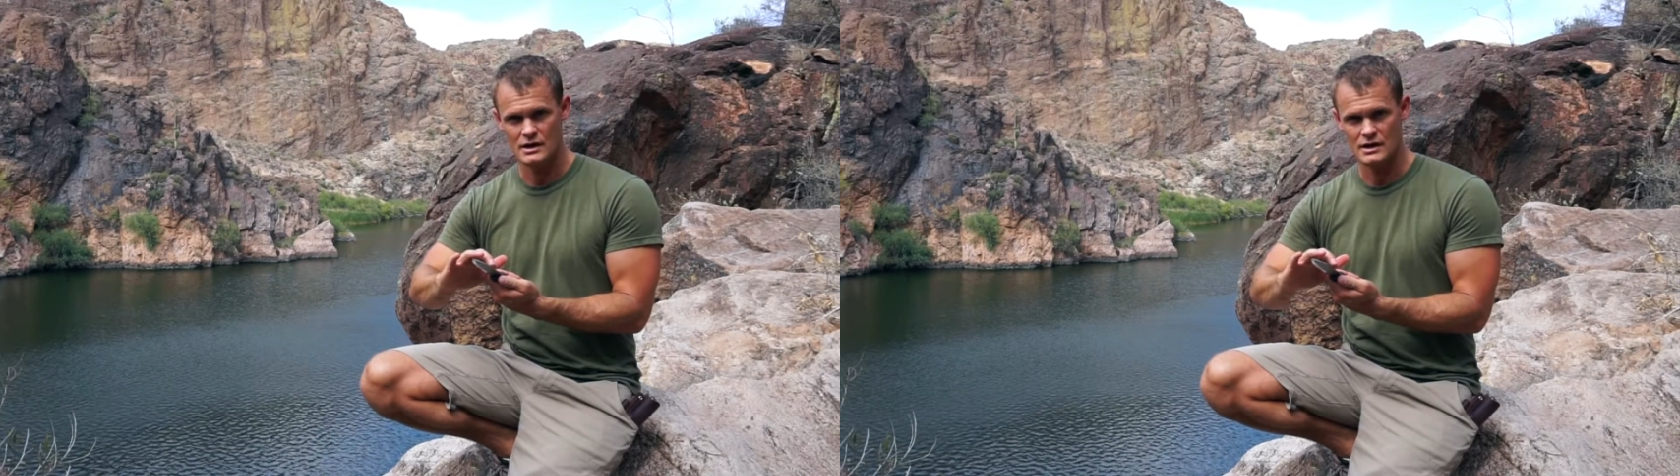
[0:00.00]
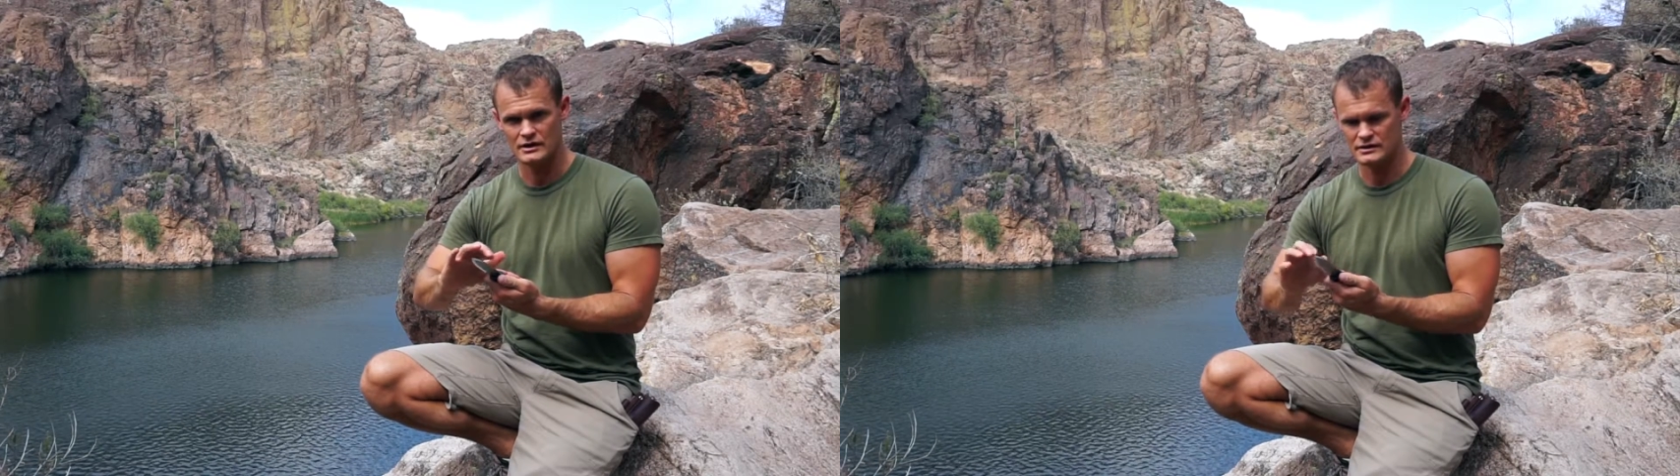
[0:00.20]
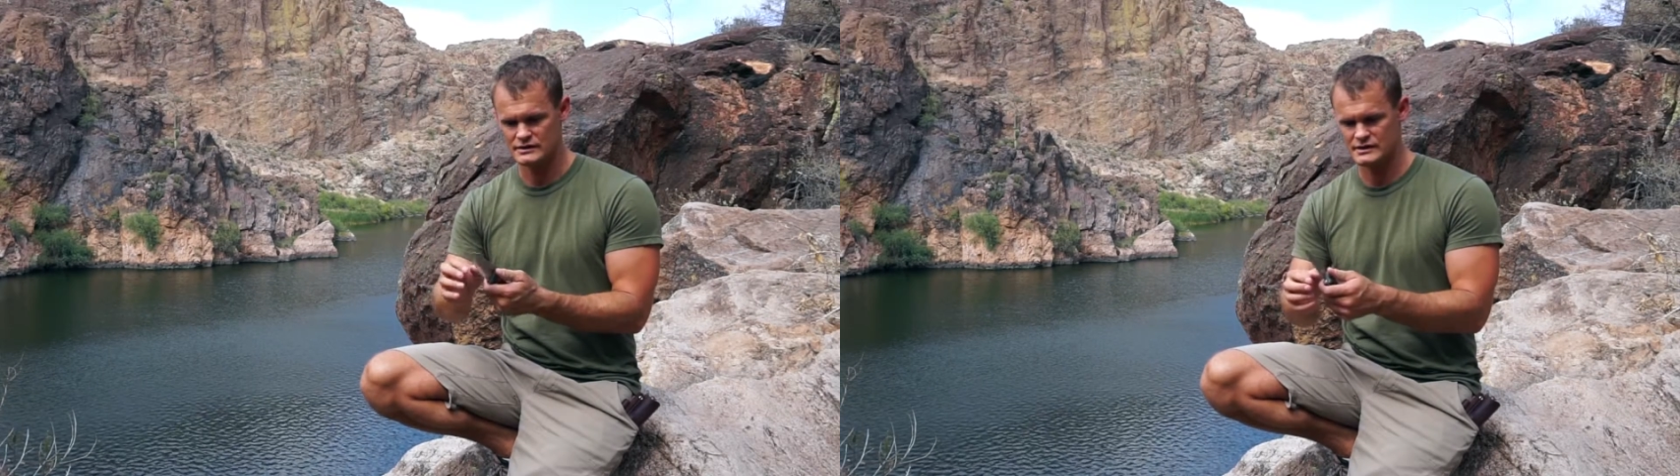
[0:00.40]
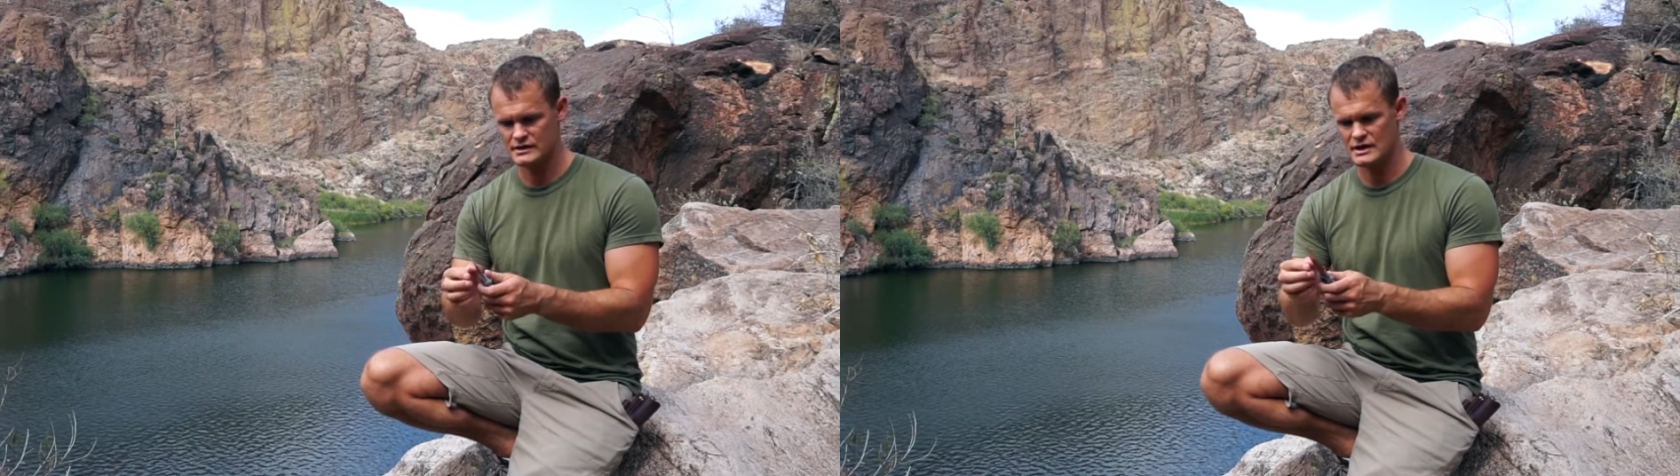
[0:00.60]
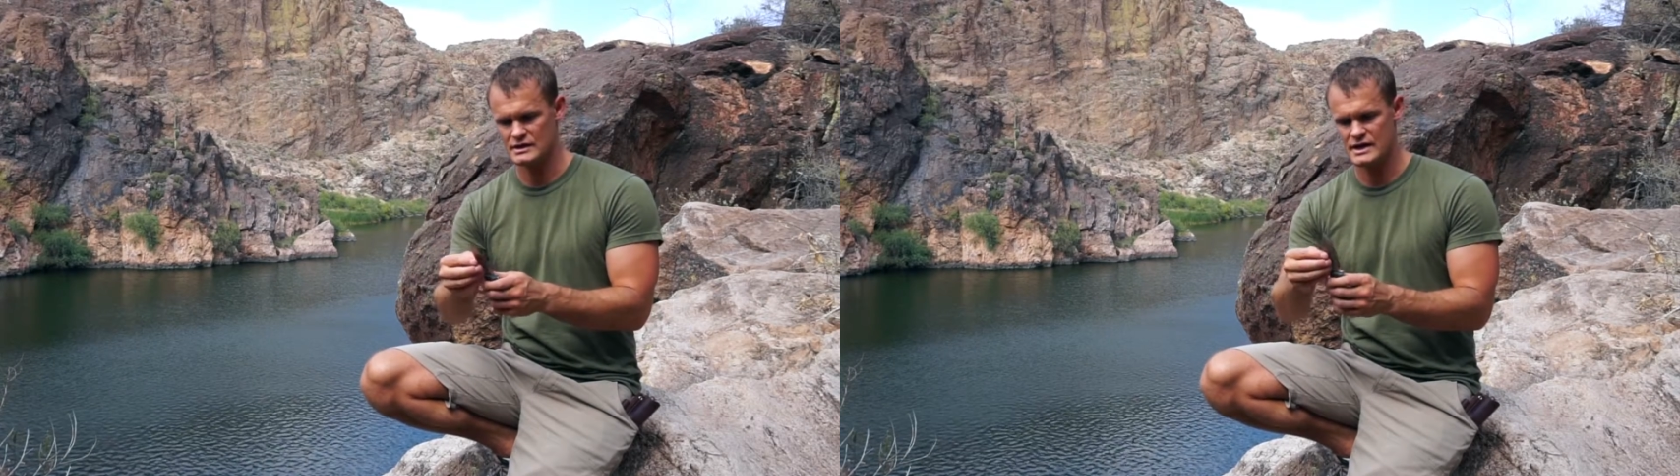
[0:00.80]

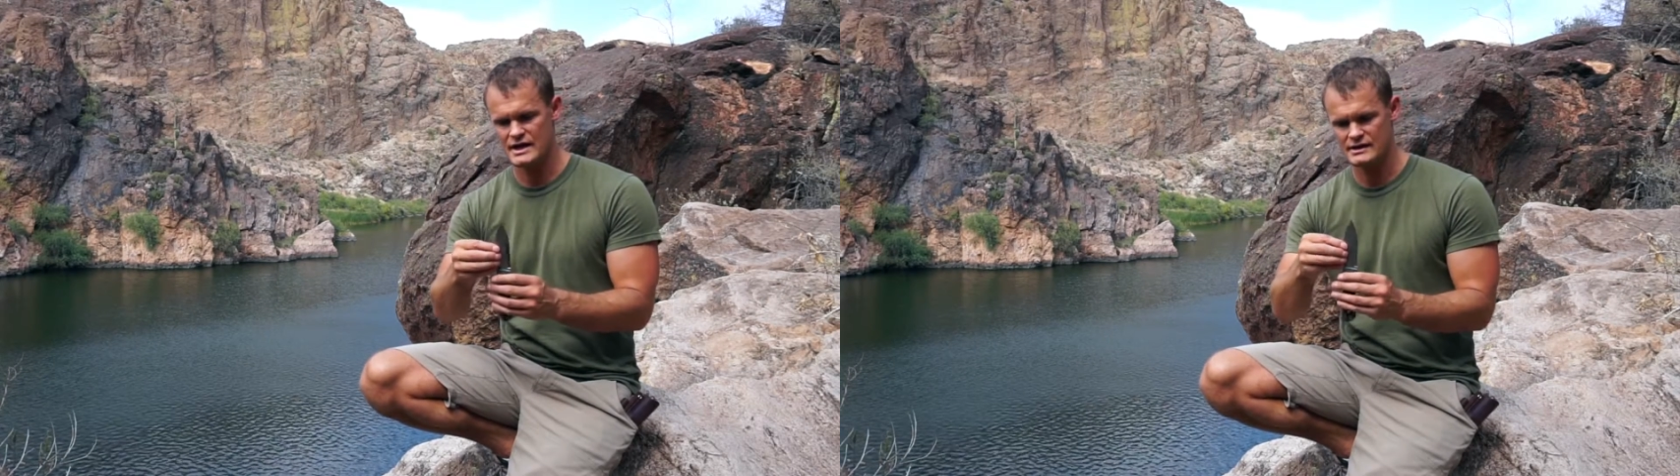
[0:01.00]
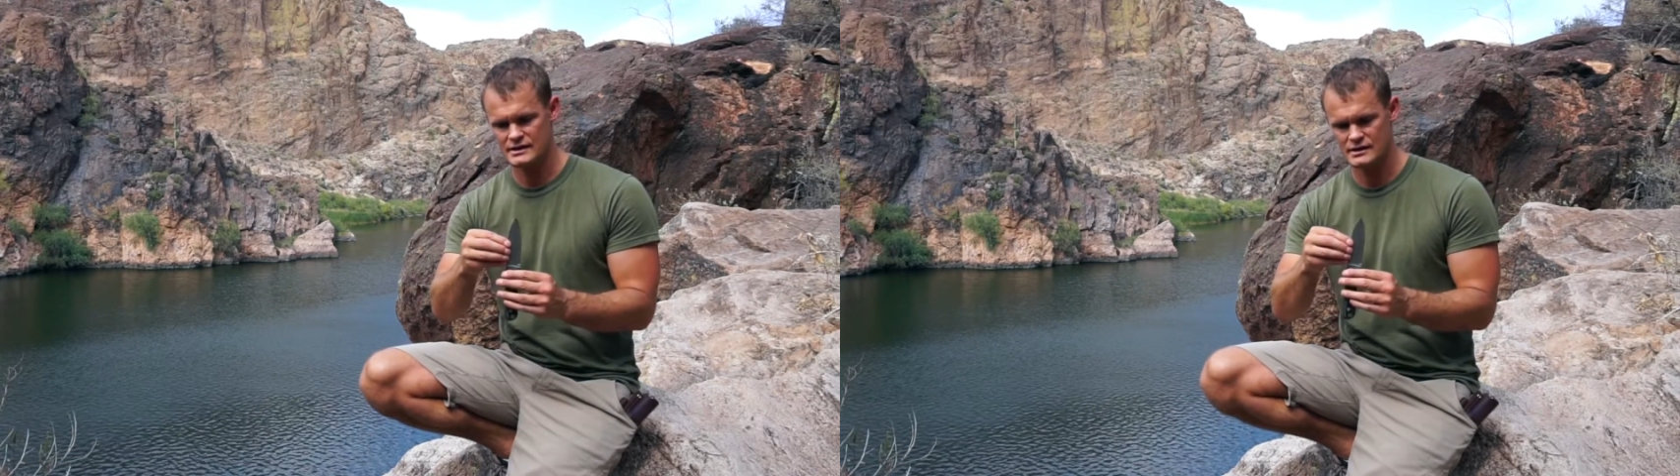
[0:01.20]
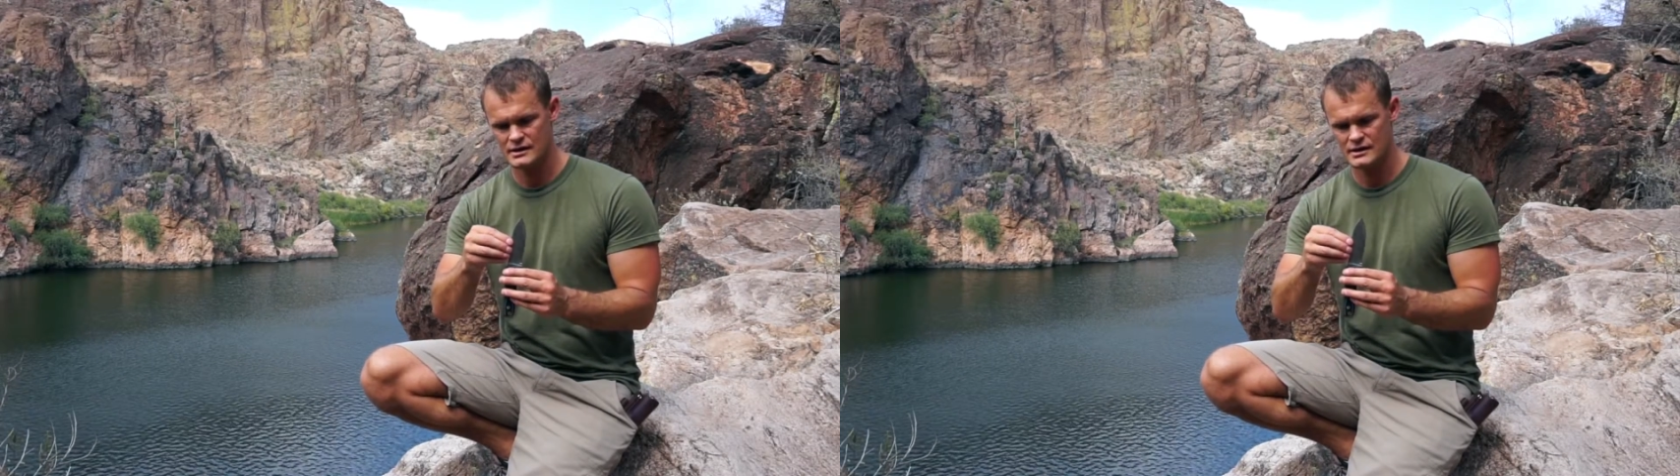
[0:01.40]
and that